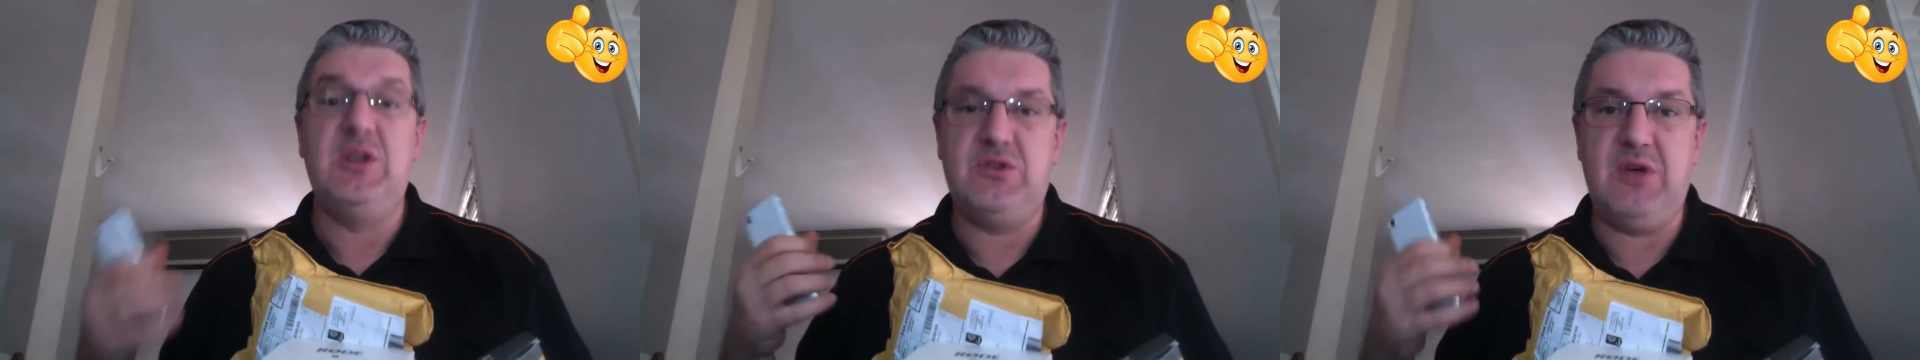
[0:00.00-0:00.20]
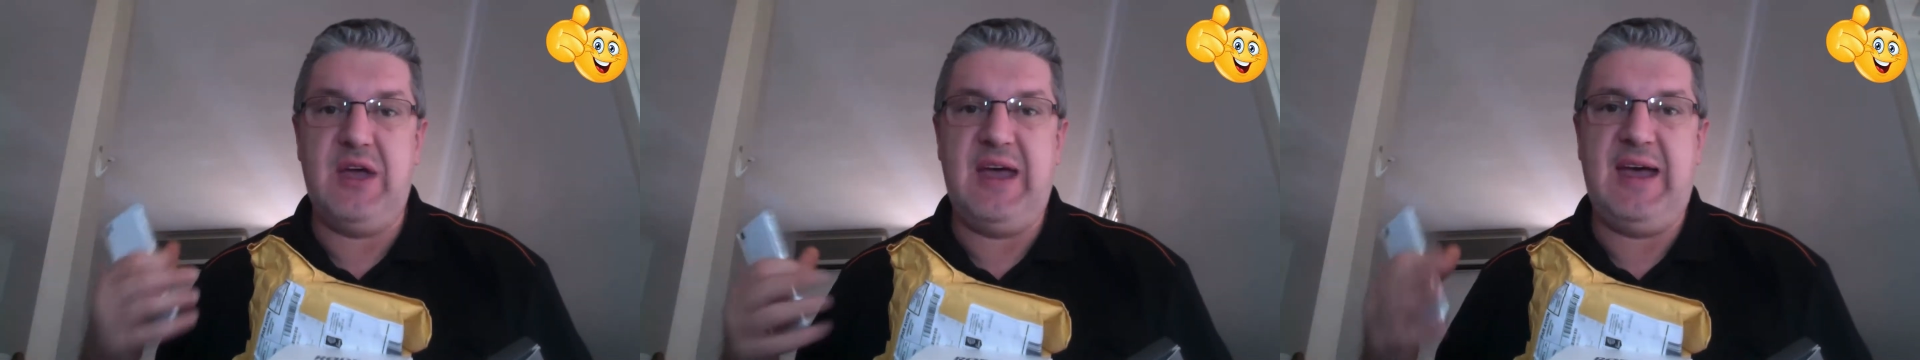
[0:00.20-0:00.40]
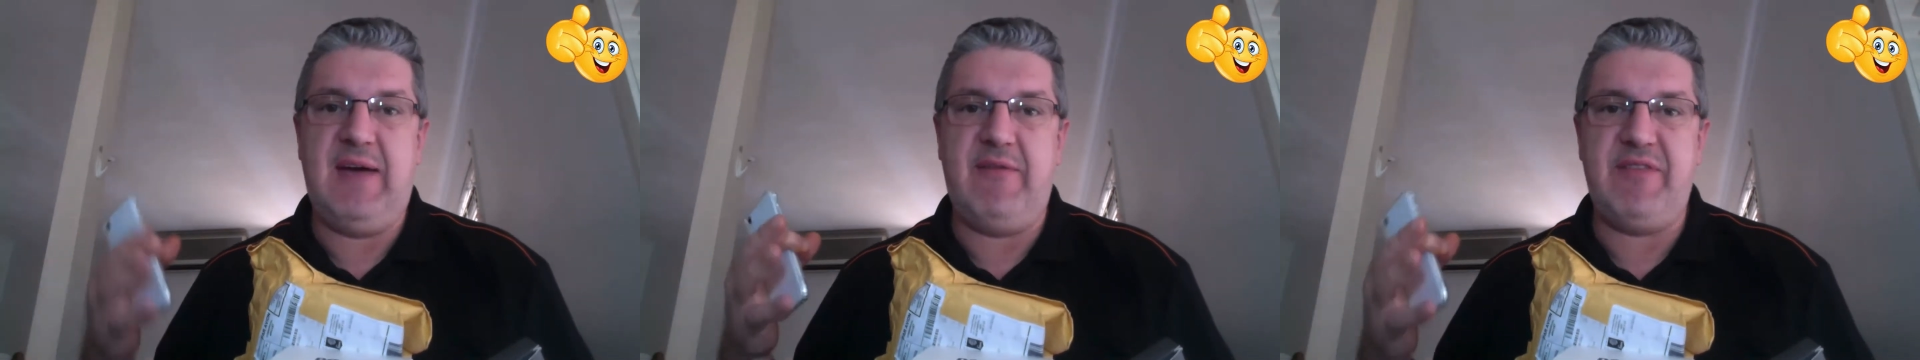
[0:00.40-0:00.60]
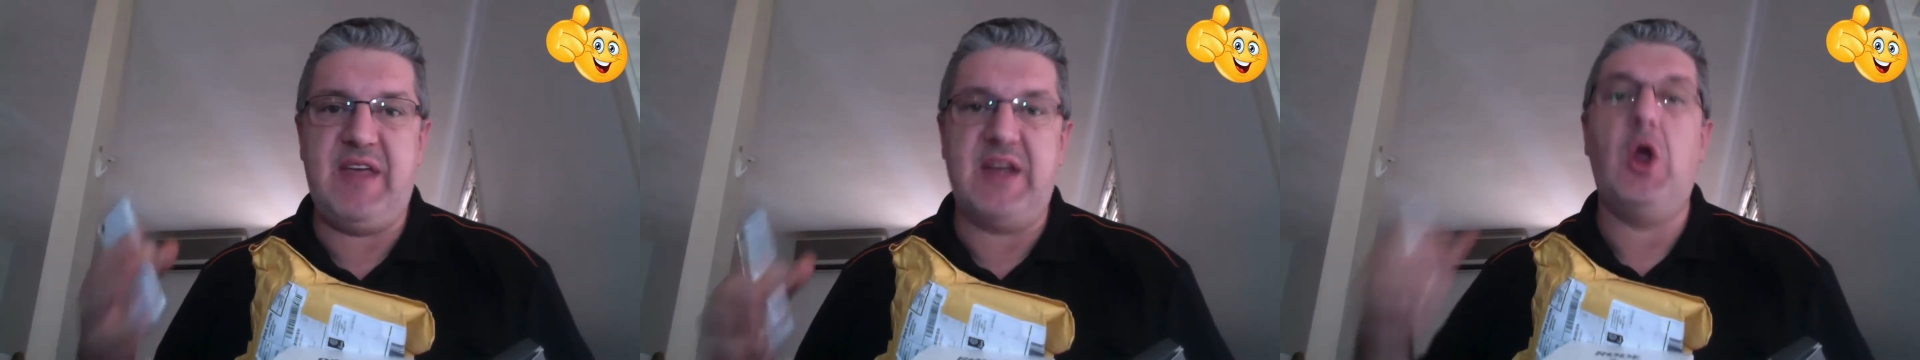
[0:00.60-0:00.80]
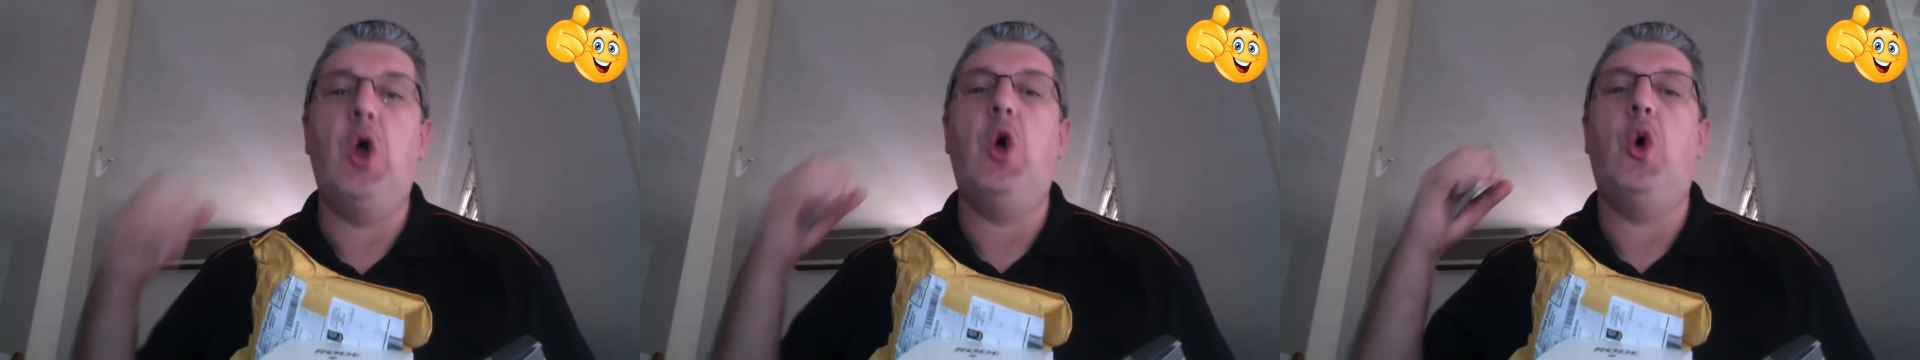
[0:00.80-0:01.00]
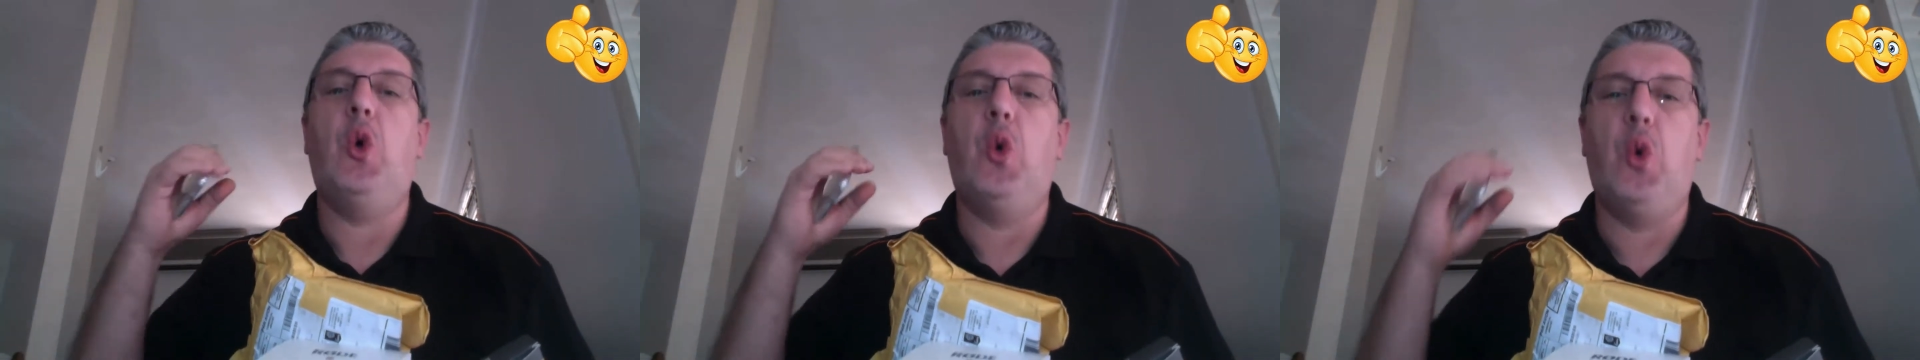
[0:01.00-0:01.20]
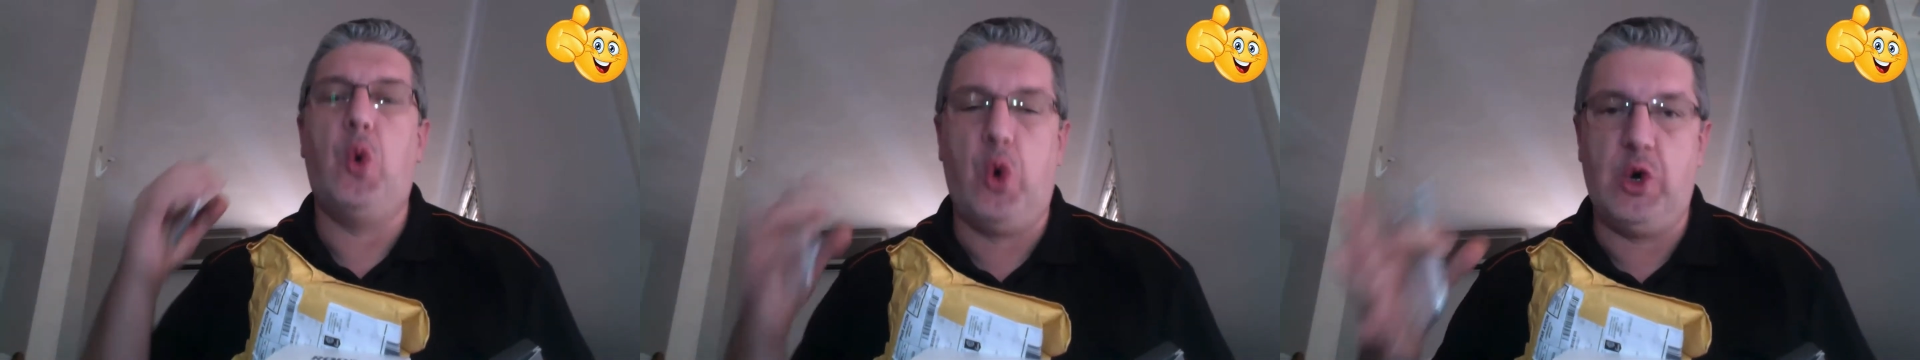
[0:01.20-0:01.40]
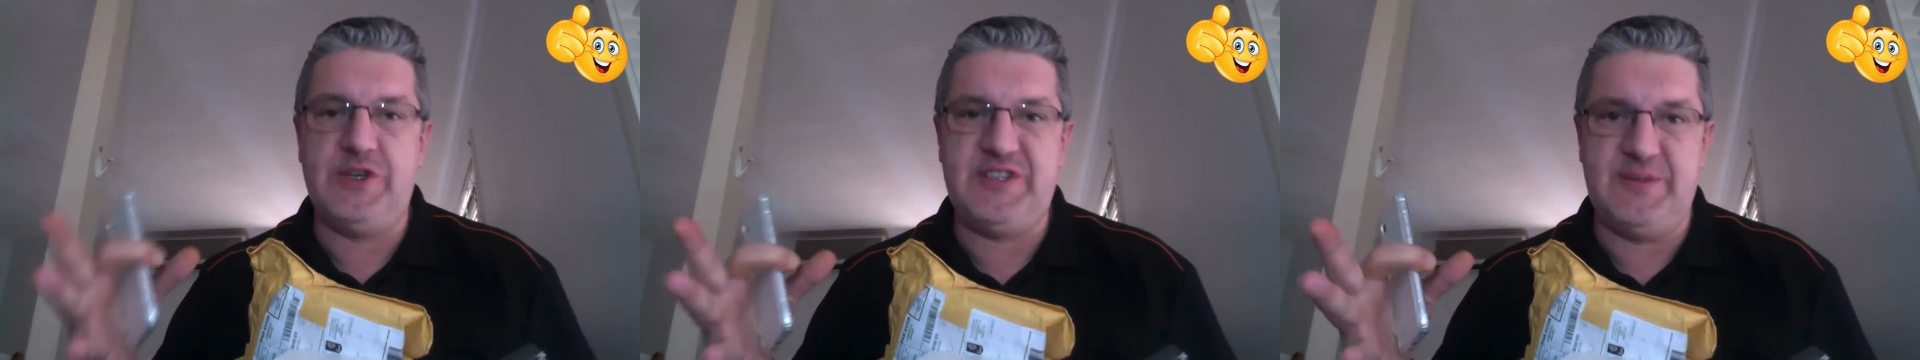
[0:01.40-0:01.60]
to have that
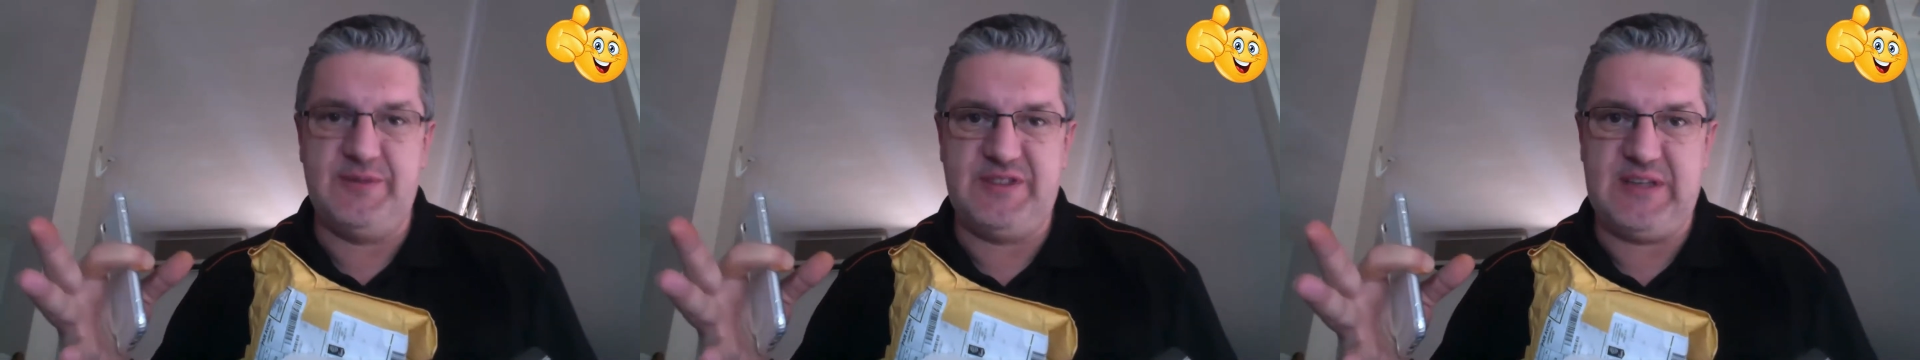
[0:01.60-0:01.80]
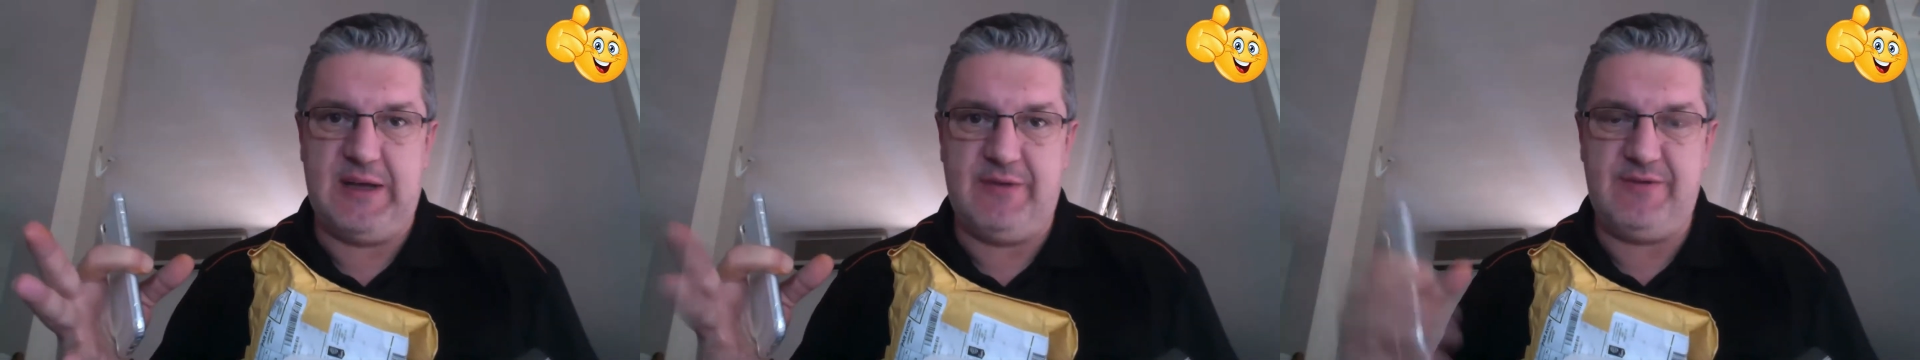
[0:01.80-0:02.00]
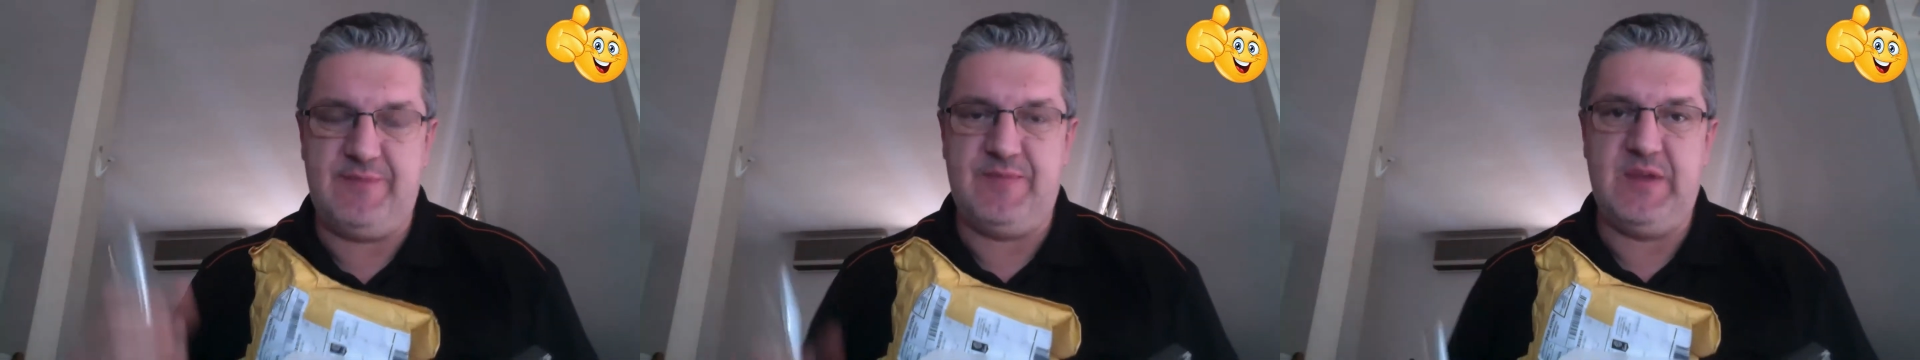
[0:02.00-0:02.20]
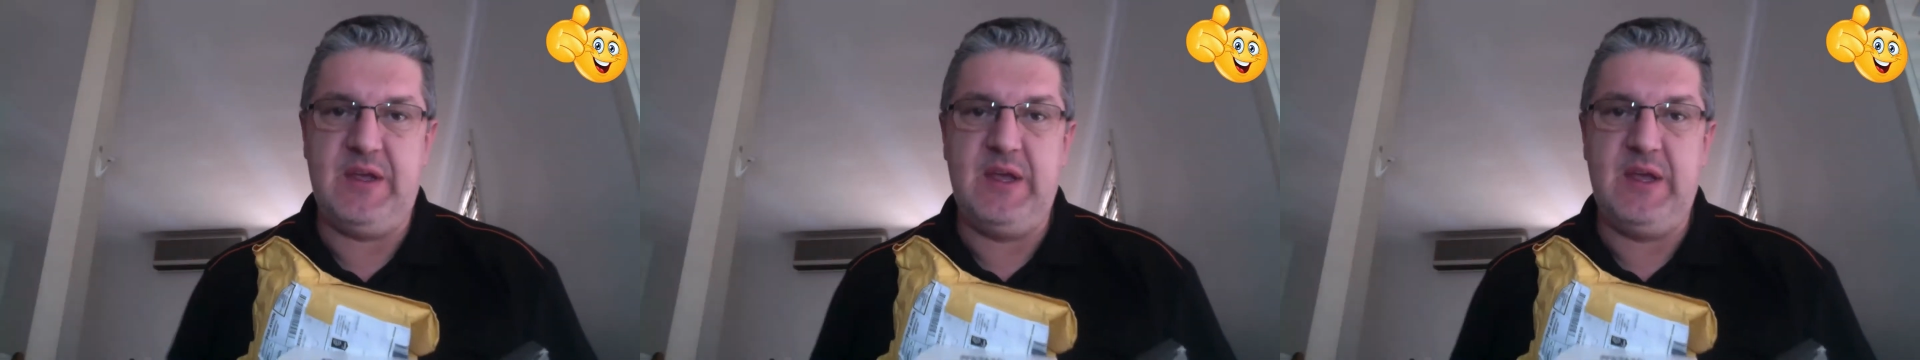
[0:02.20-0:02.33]
awesome stuff.